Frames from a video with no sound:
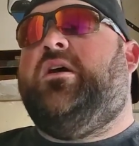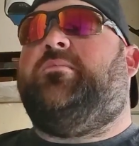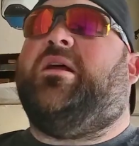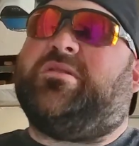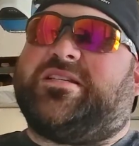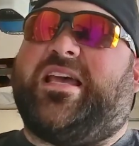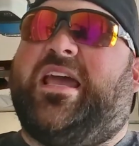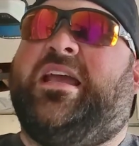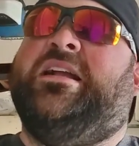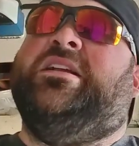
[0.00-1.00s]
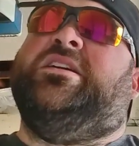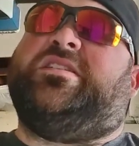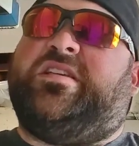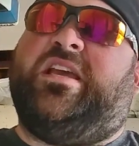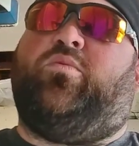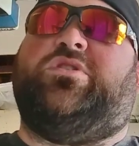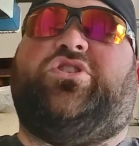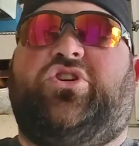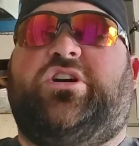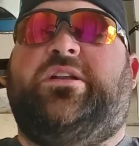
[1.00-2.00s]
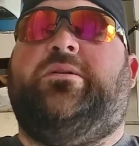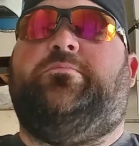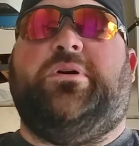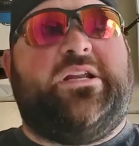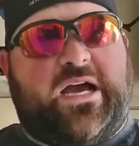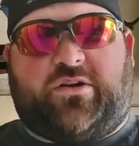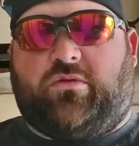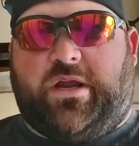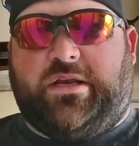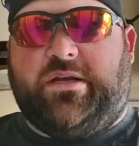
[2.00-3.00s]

But I'm just saying, seat was good, but not great.